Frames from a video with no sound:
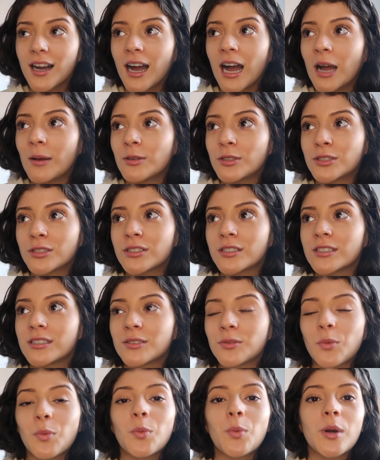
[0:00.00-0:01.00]
Um, it's just
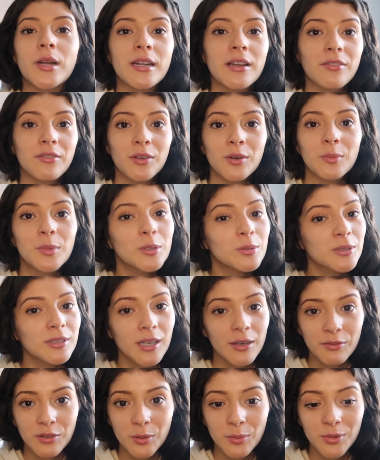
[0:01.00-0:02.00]
what I feel most
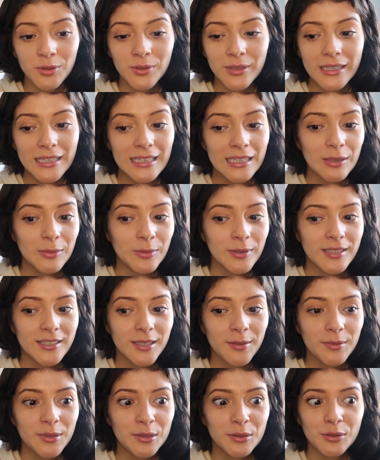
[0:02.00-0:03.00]
comfortable in, which
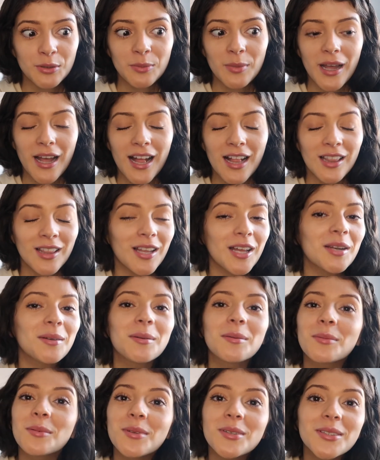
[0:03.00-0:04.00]
I would assume a lot of
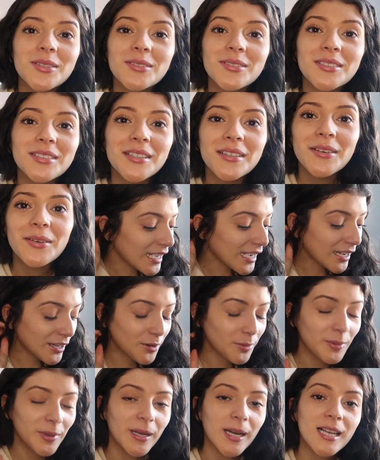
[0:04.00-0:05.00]
people do too. Yeah, I
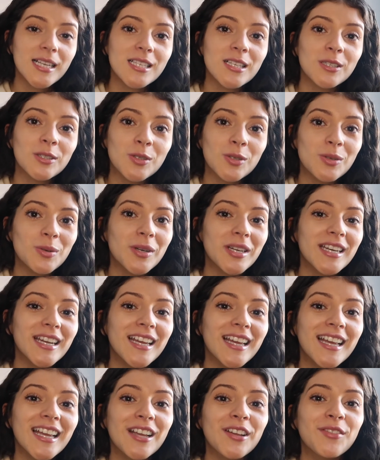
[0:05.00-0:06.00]
hope you guys enjoyed
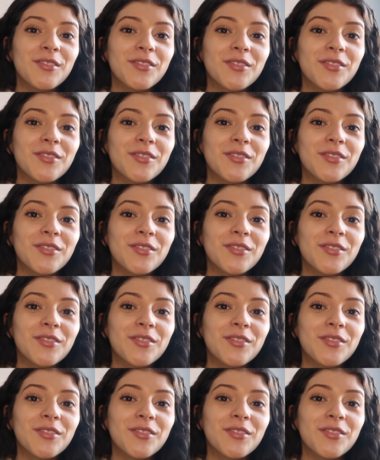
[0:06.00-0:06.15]
it.